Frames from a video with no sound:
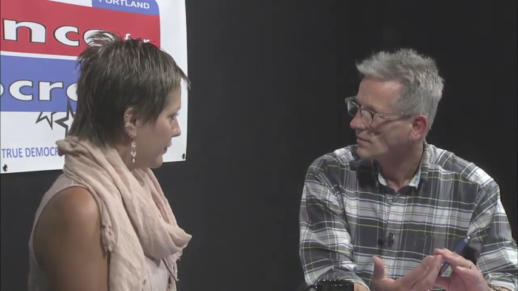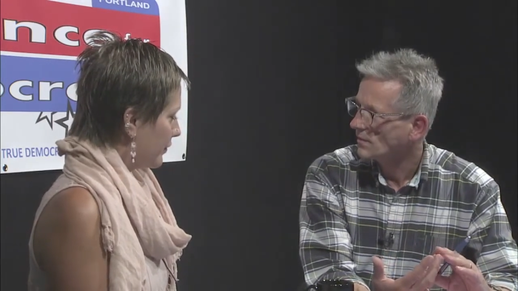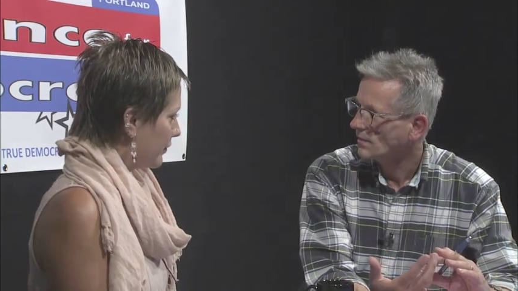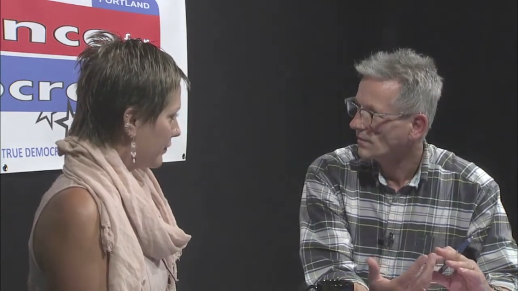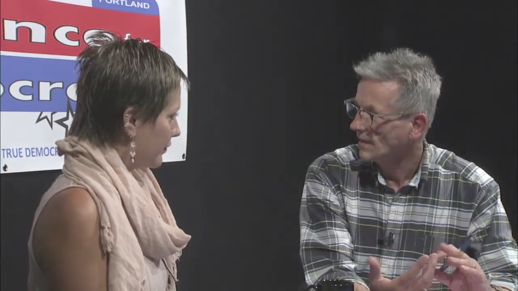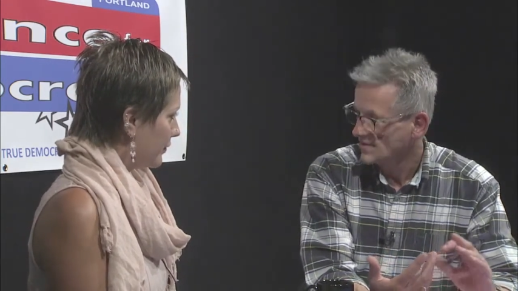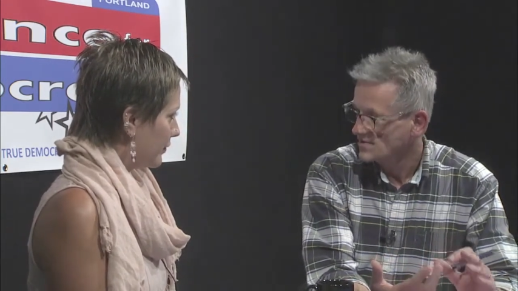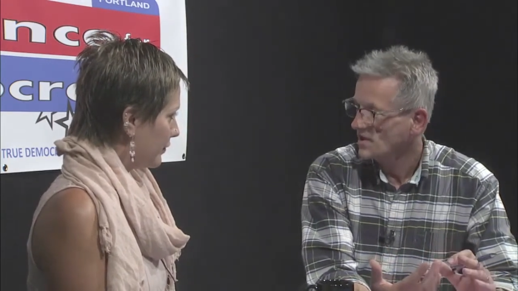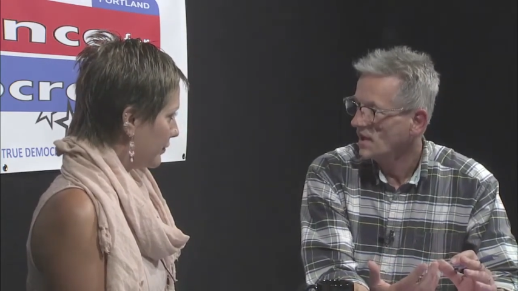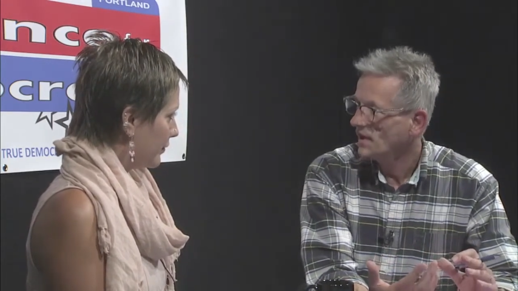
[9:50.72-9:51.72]
Speaker 1: or
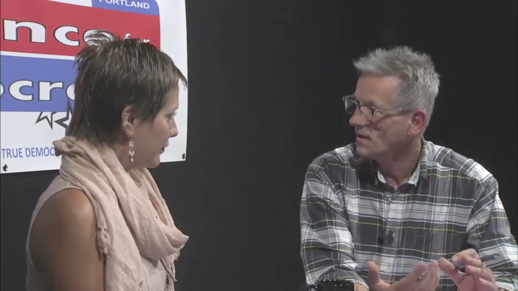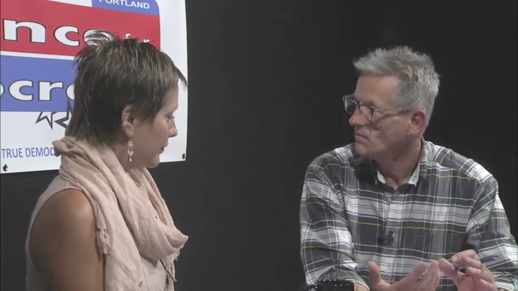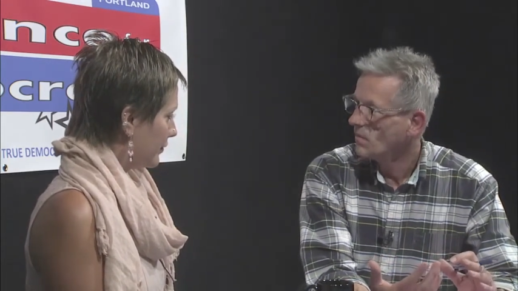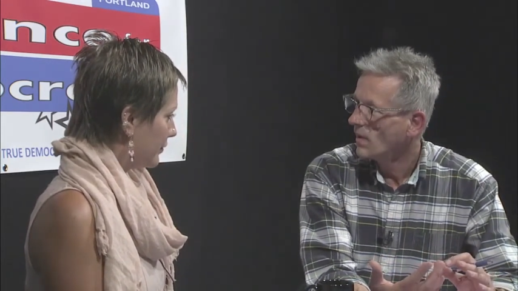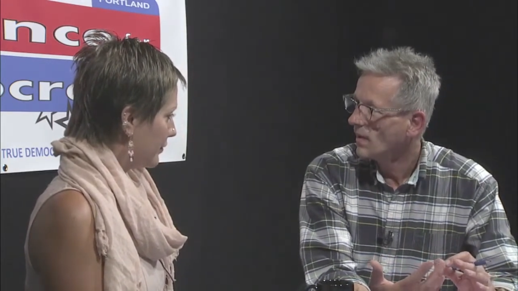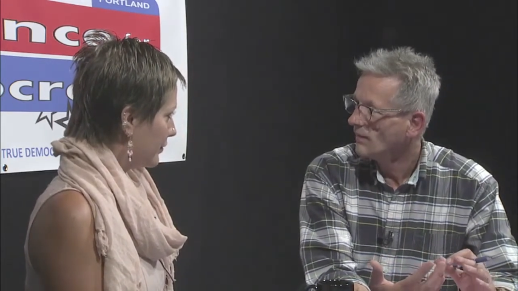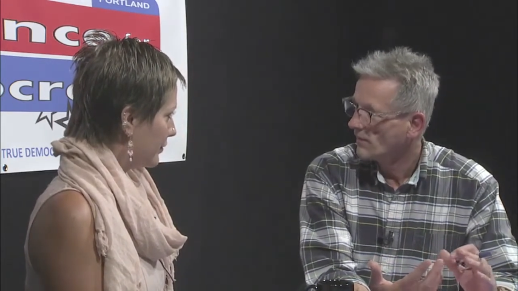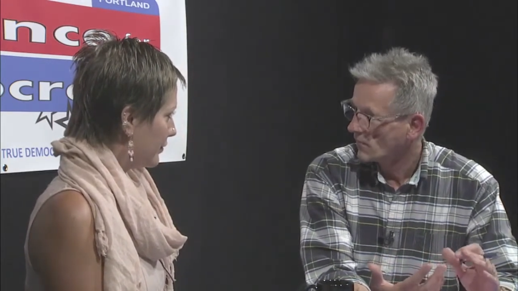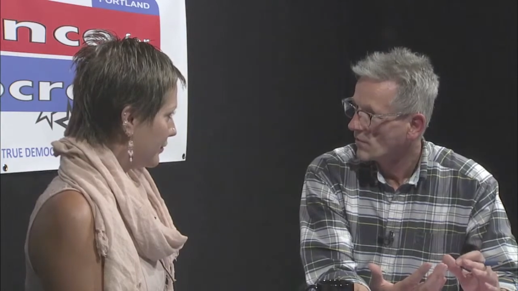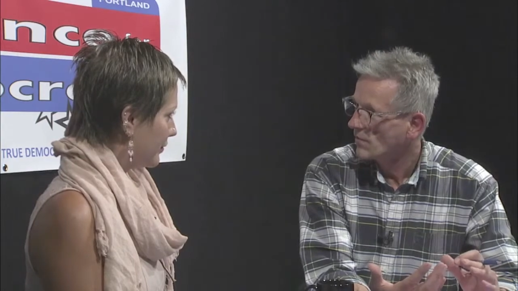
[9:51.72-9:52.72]
instigated by
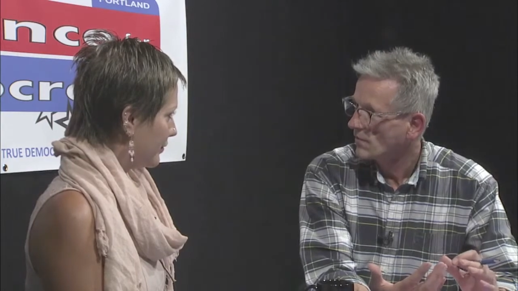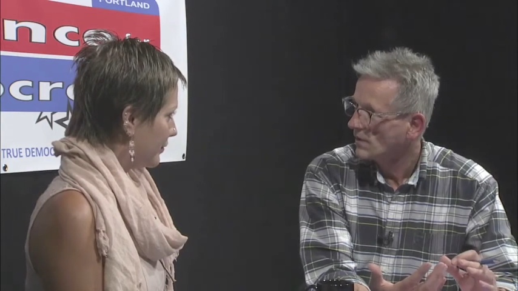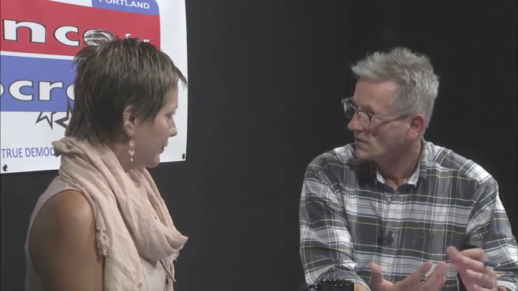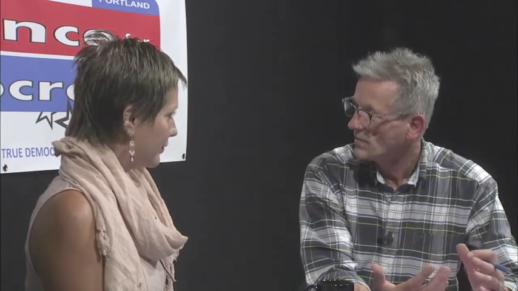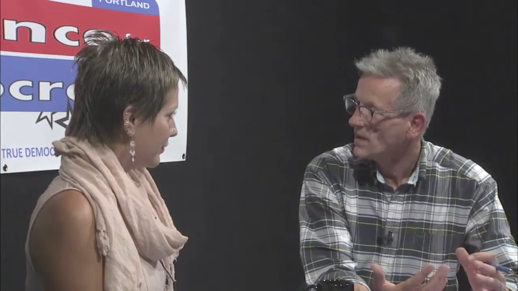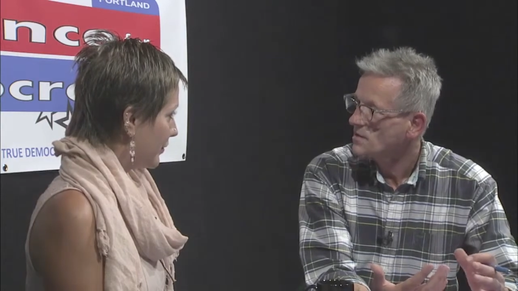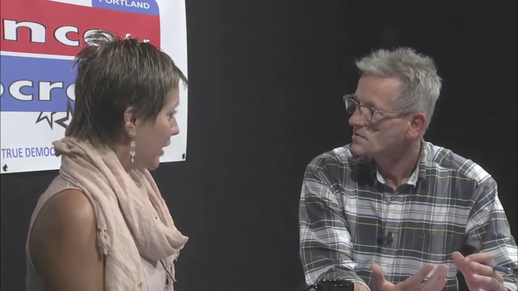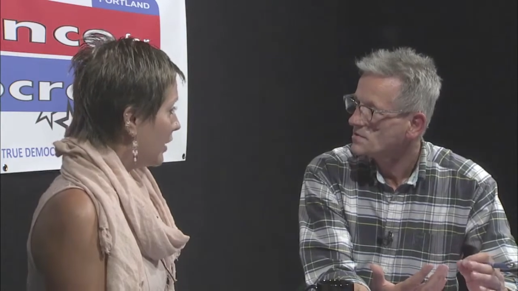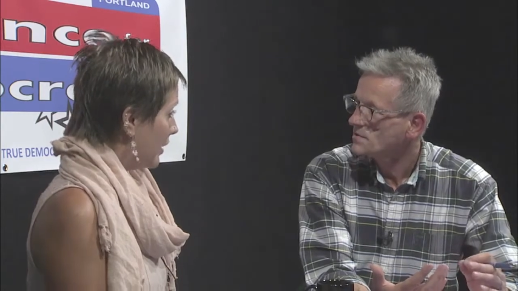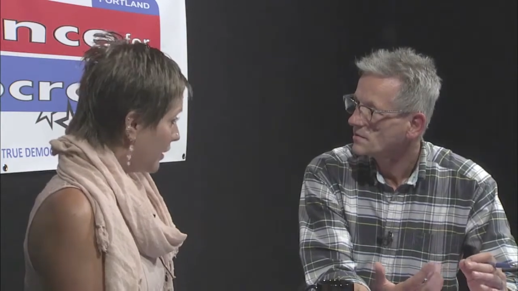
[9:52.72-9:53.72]
4 inmates?
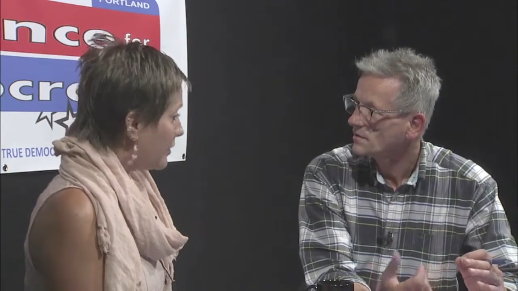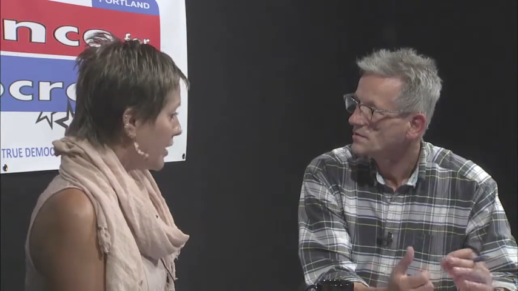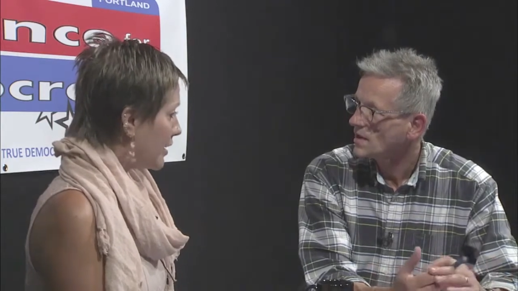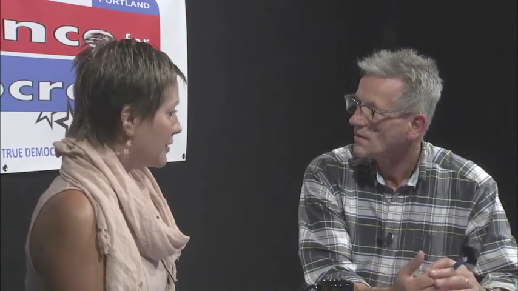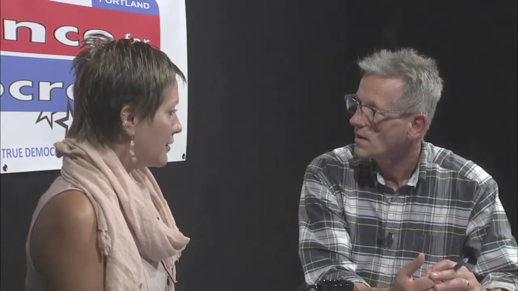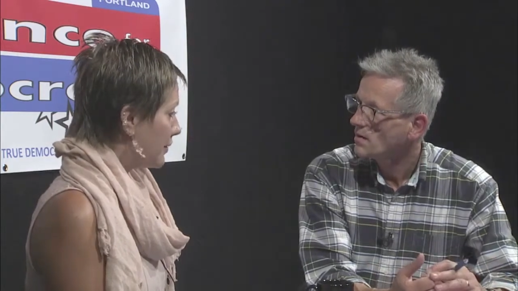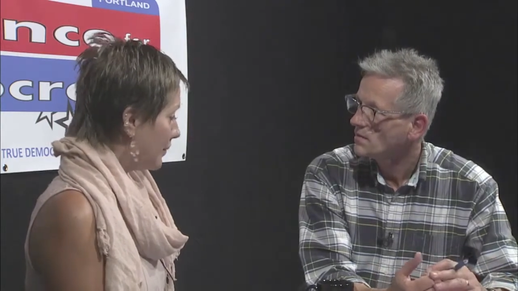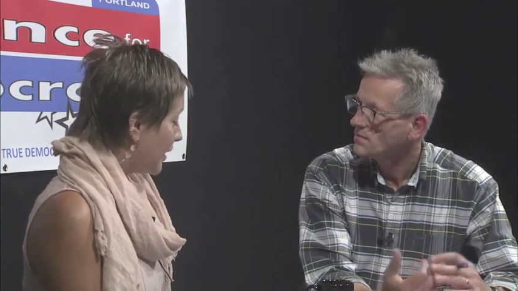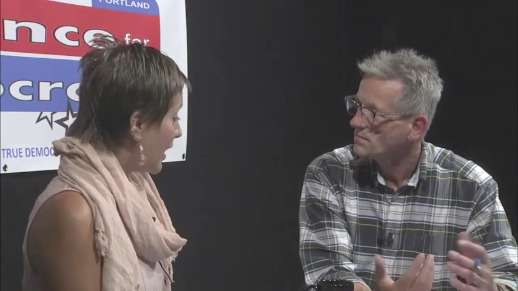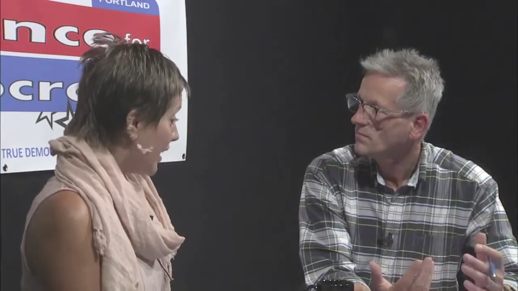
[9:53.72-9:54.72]
Is
Speaker 2: that right? Yes,
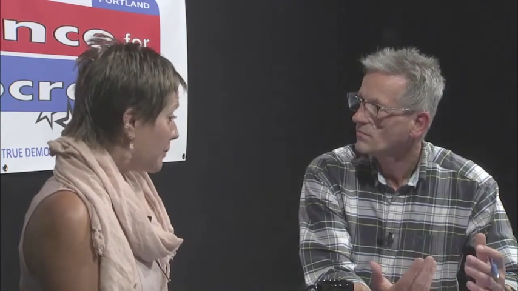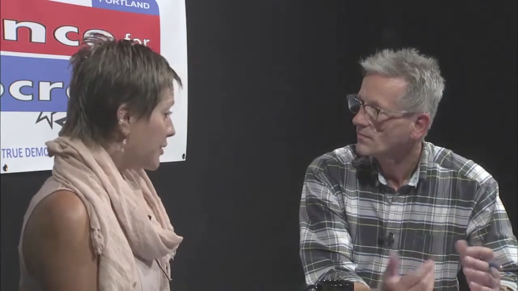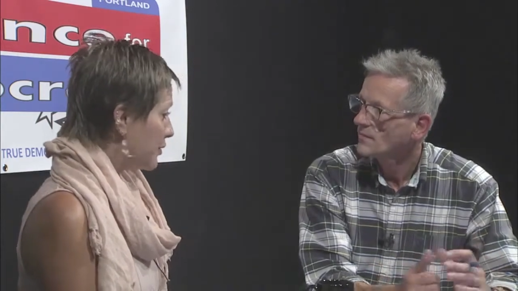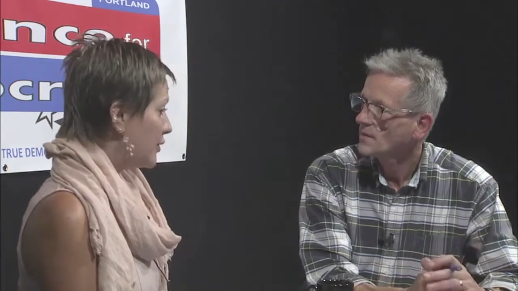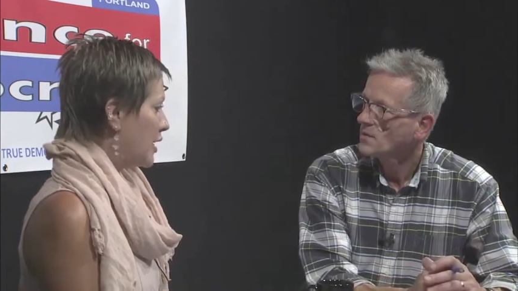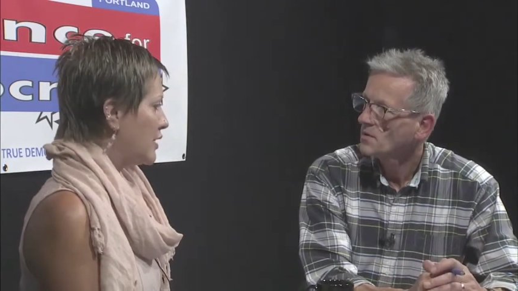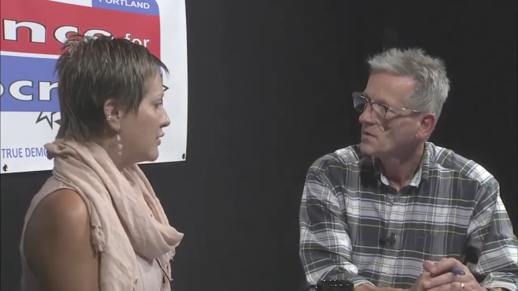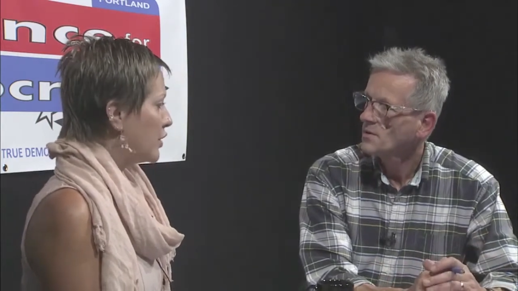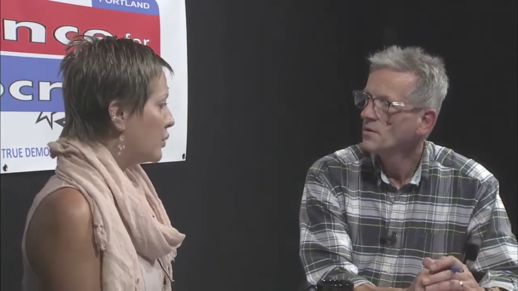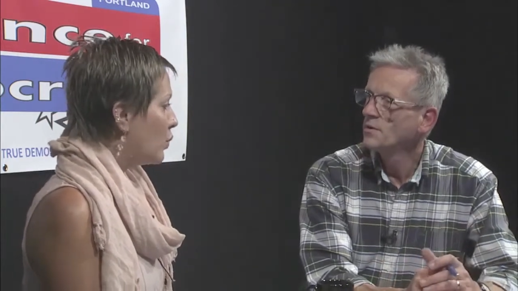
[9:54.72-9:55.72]
absolutely.
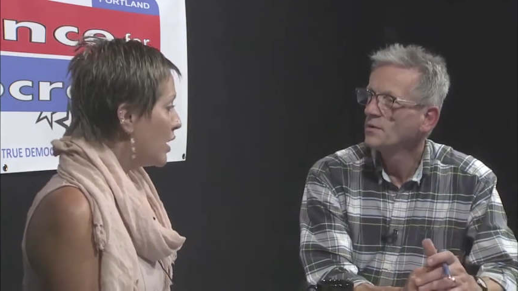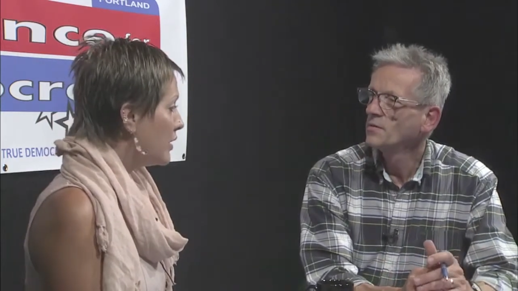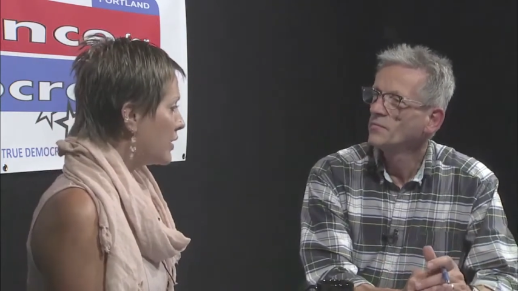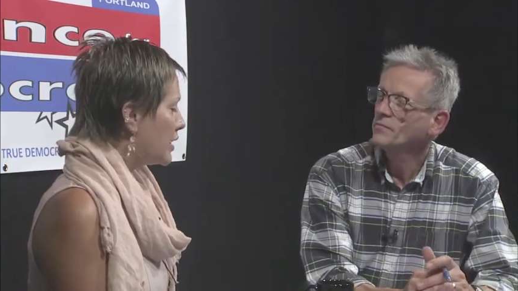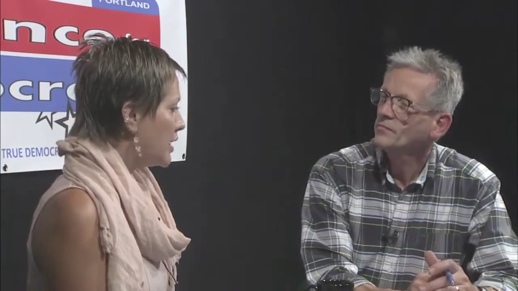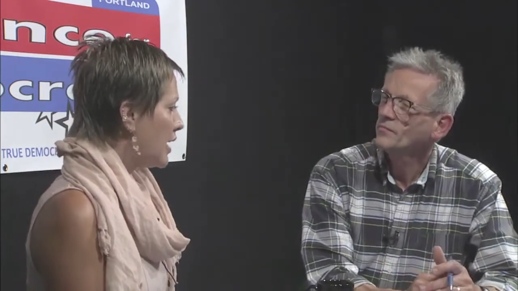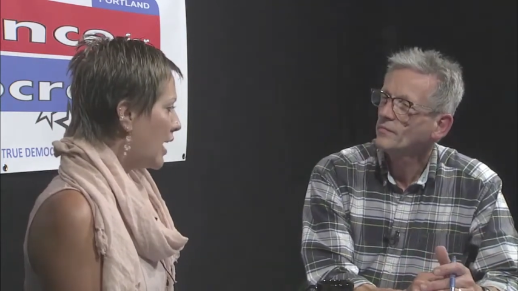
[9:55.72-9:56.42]
So one of the key